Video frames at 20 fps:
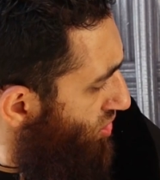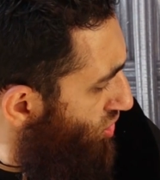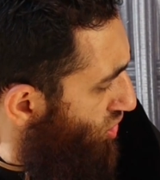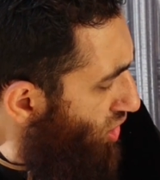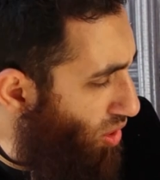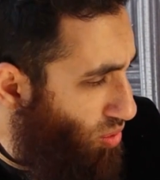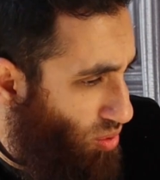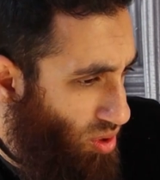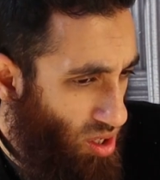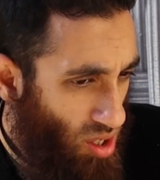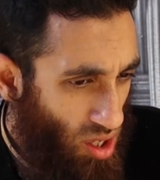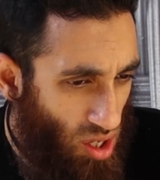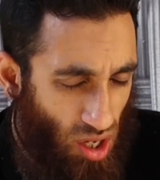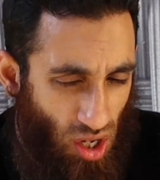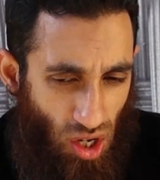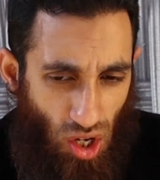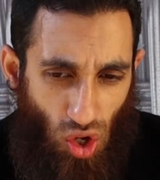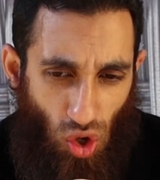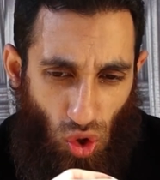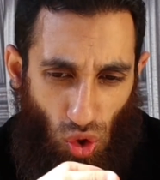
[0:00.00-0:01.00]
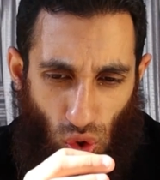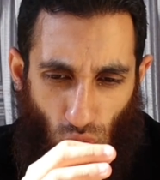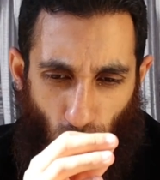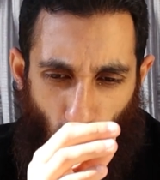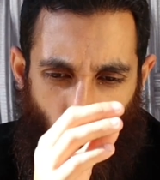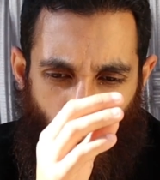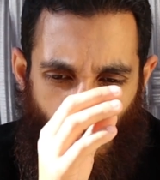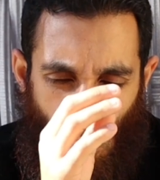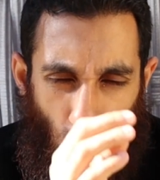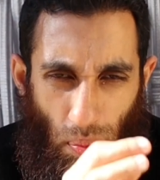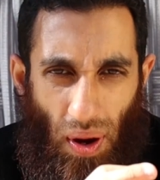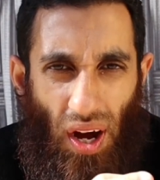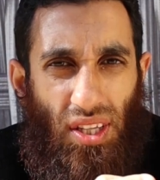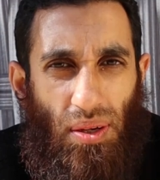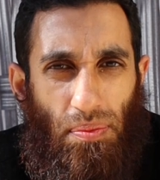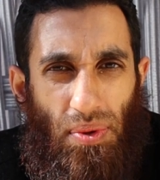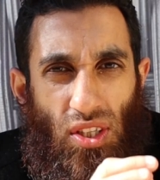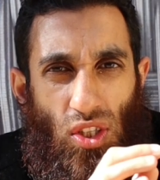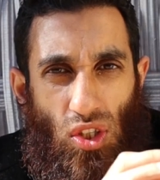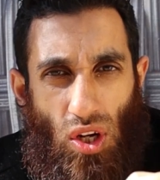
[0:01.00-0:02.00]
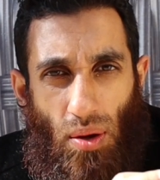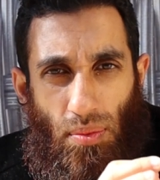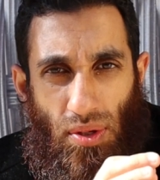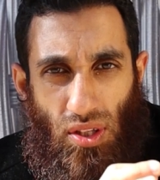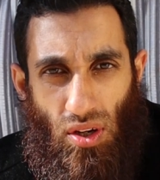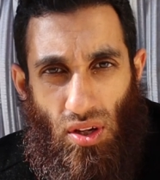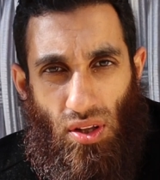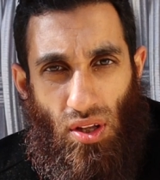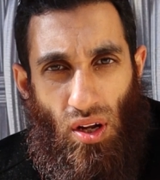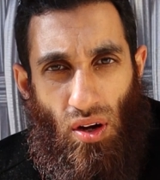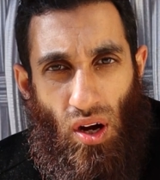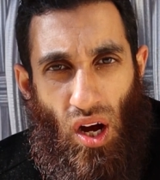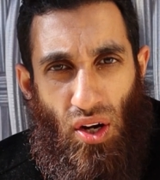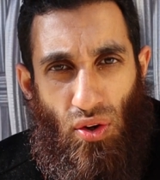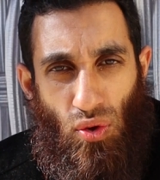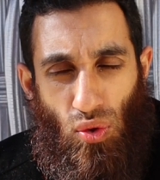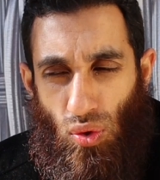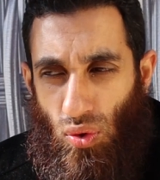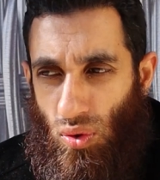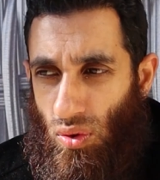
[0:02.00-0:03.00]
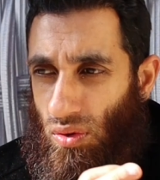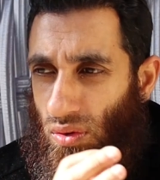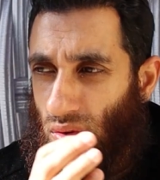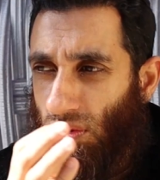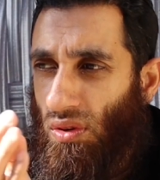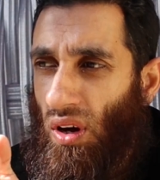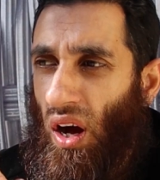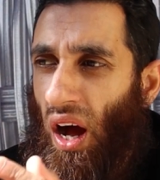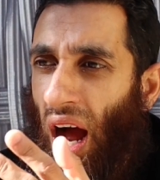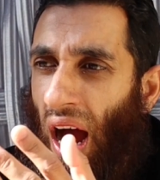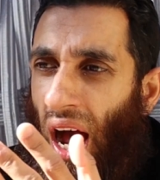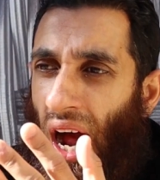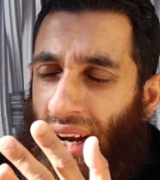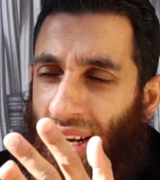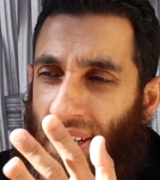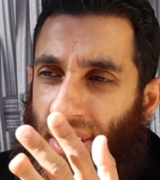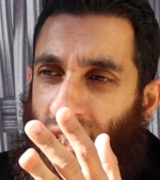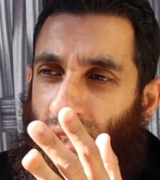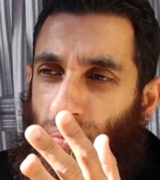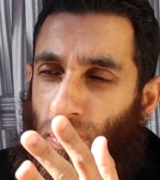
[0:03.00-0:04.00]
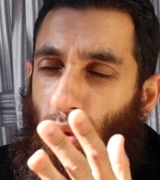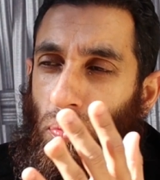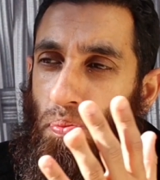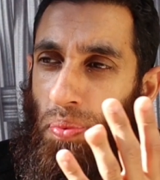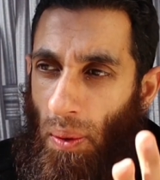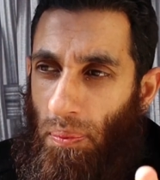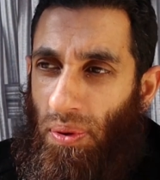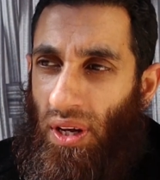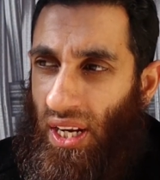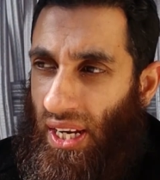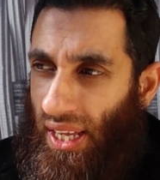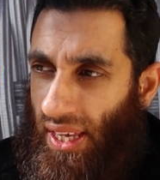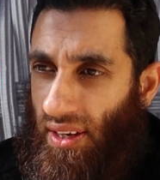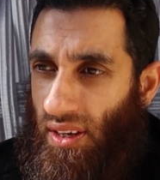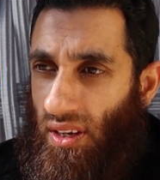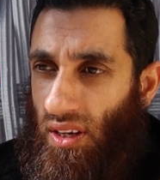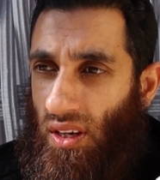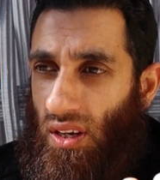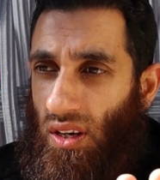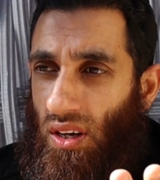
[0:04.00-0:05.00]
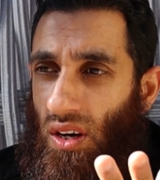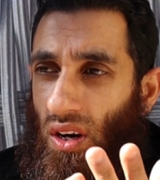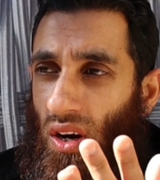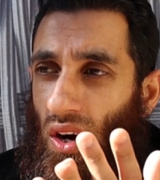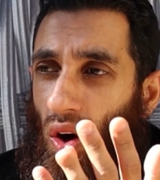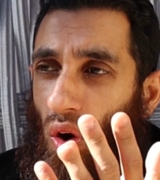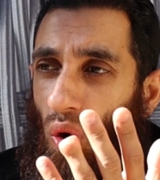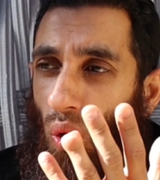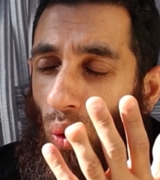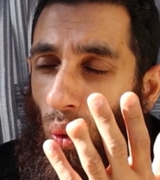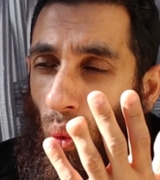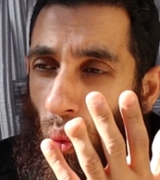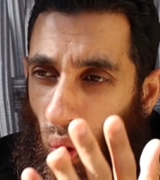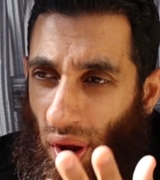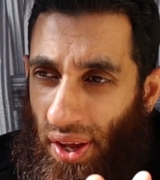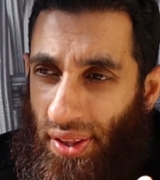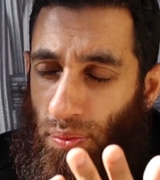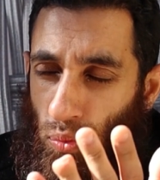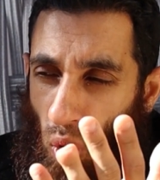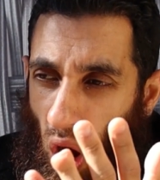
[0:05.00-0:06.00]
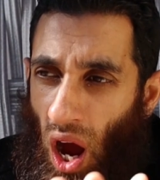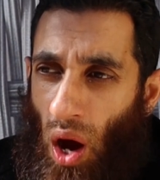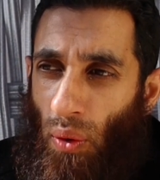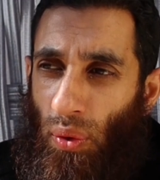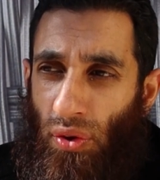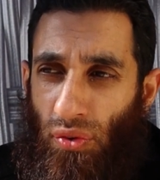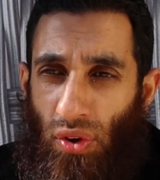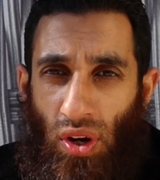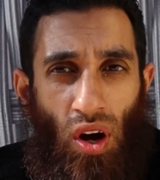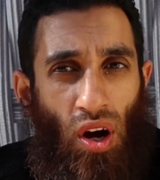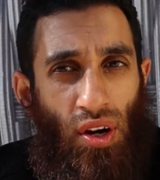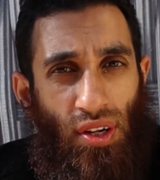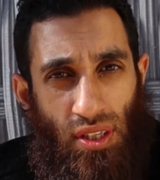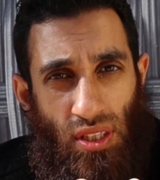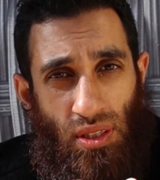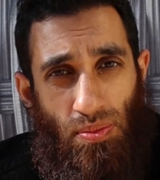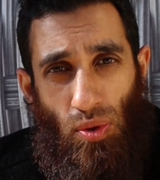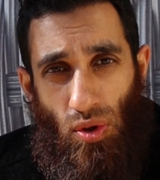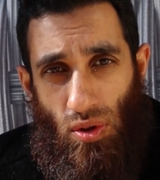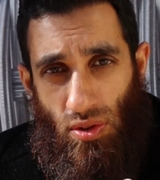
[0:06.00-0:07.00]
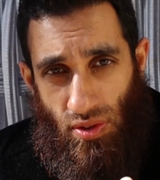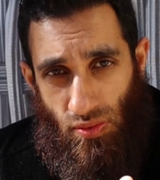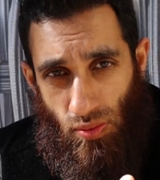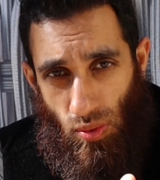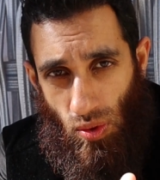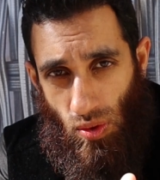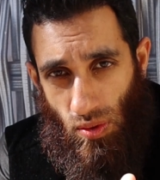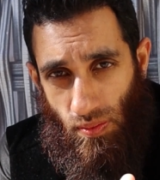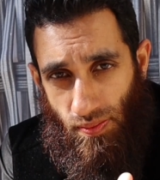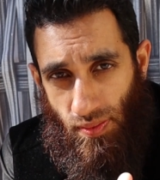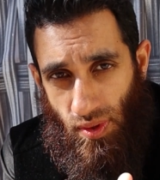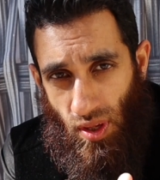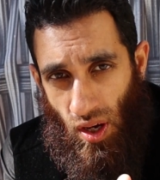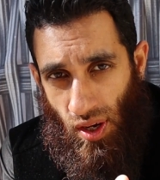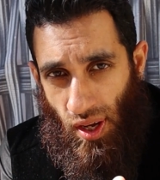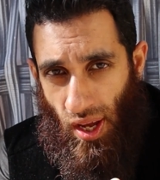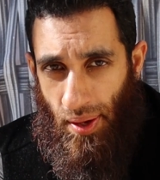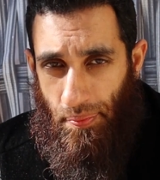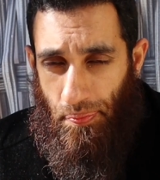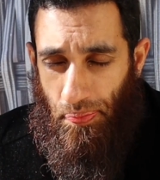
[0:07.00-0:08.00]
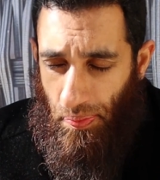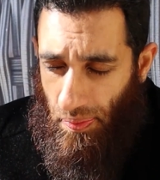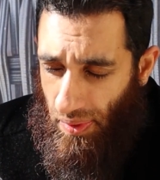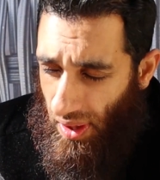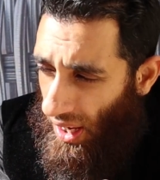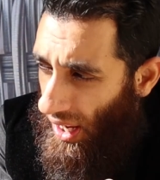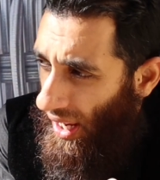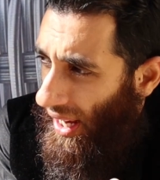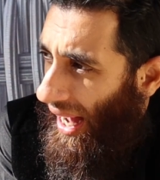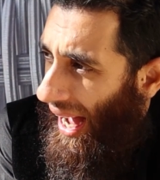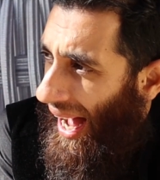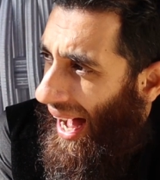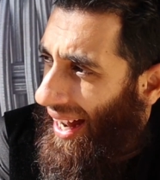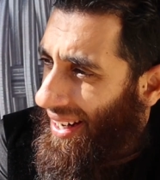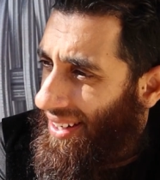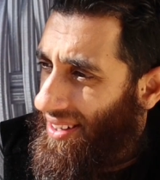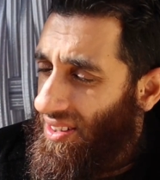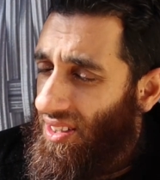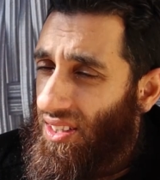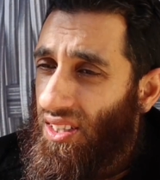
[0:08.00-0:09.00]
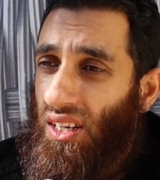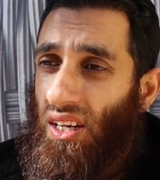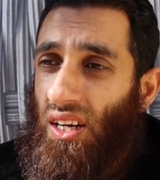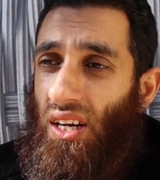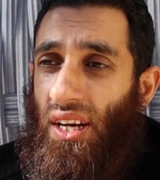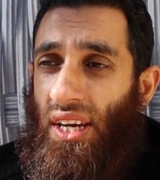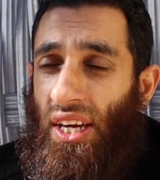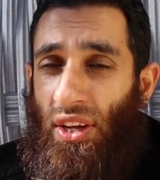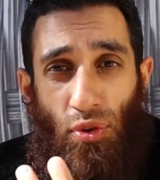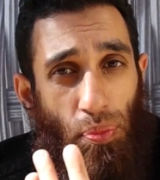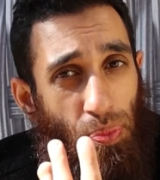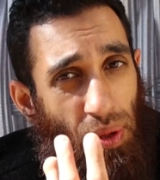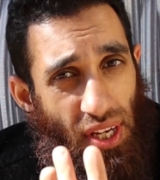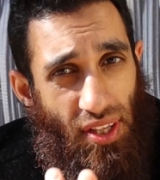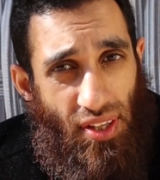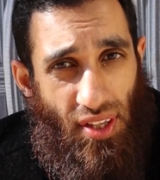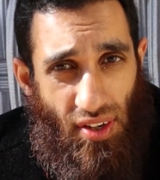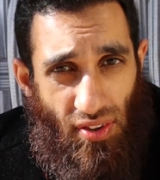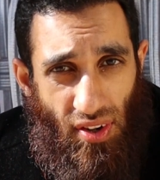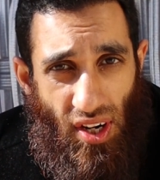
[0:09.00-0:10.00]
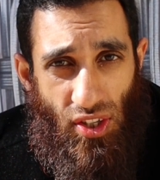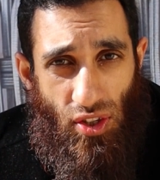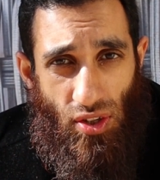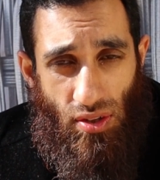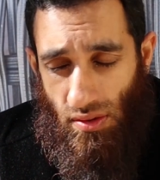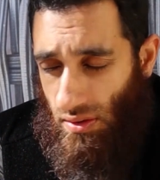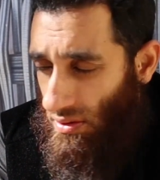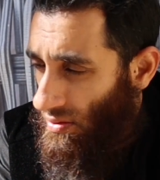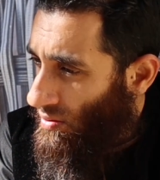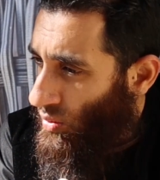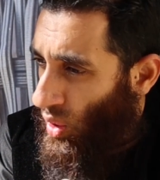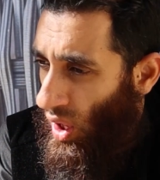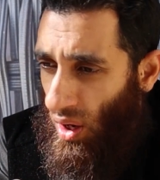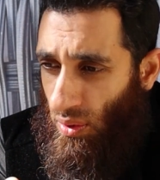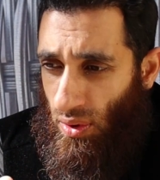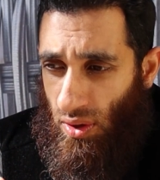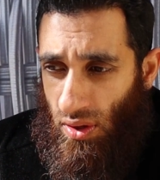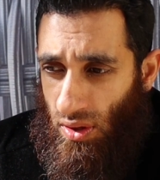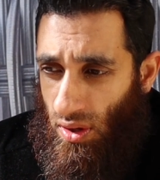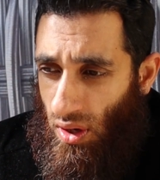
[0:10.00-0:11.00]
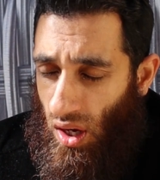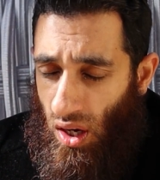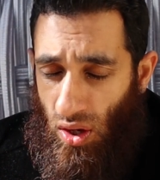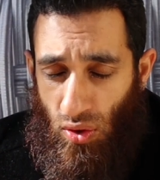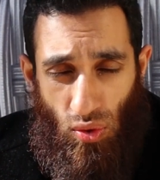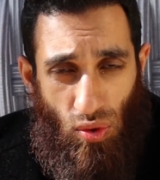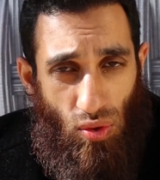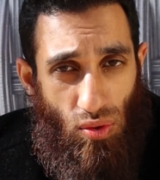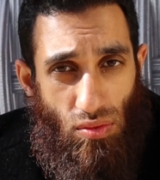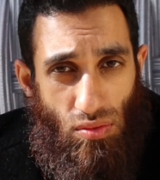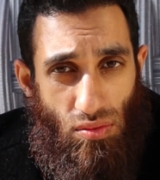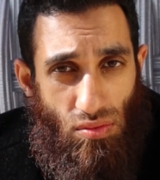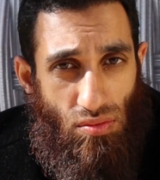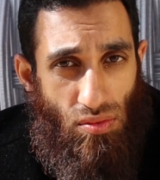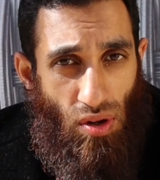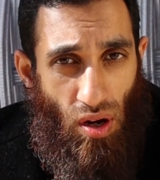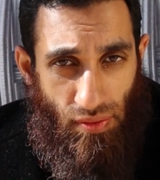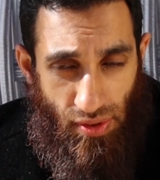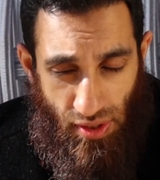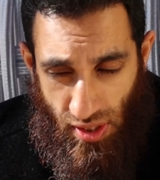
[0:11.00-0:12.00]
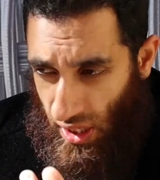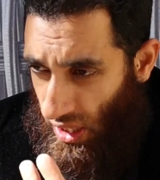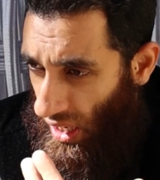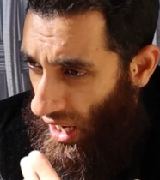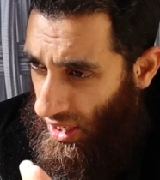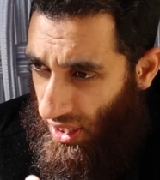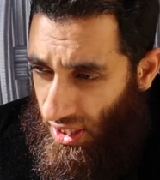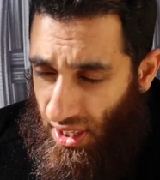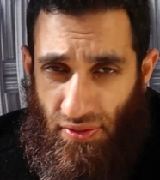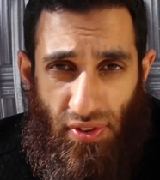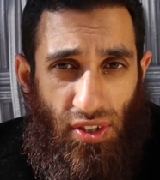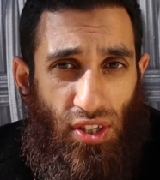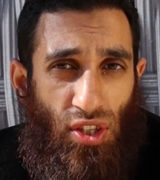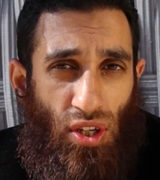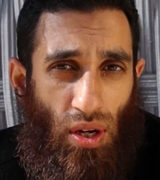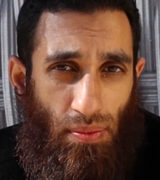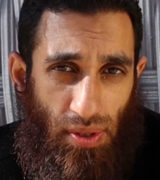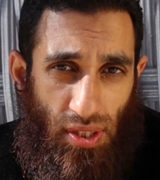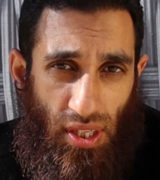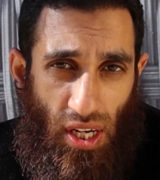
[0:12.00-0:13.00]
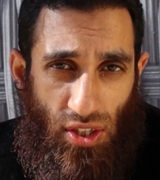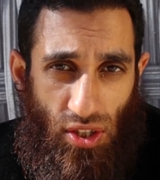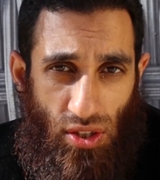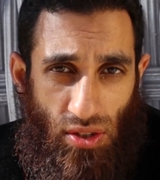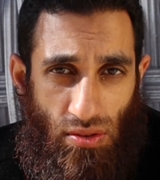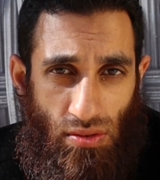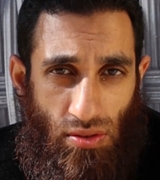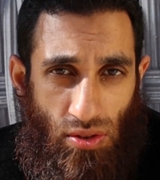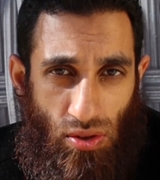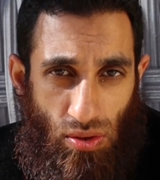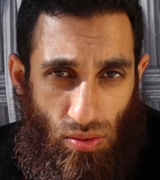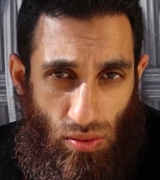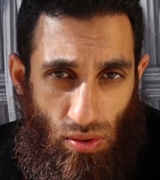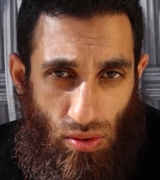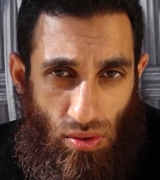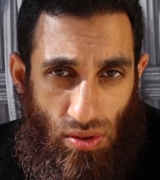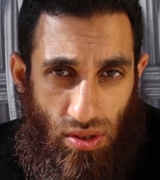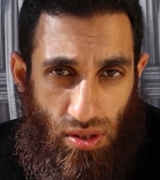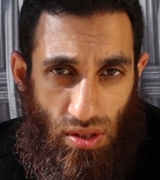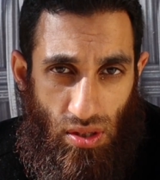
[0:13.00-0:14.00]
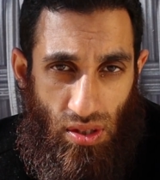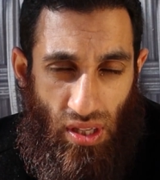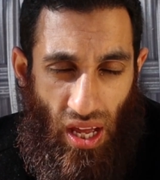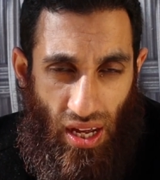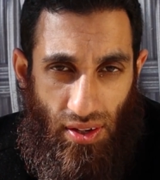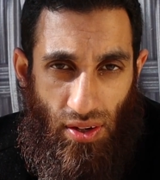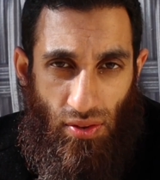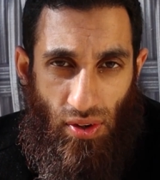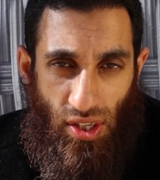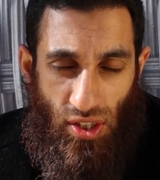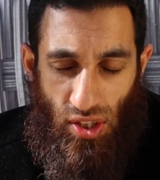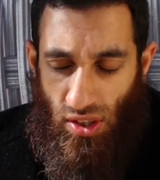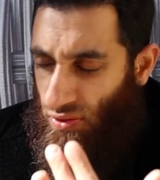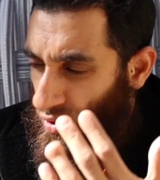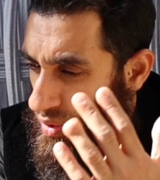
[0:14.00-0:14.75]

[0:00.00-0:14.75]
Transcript: So, Ubadah bin Samit radhiallahu anhu had a dispute publicly with Muawiyah regarding the spoils of war. Okay? And he repeated the narration. Muawiyah radhiallahu anhu obviously, he had a different interpretation towards that narration.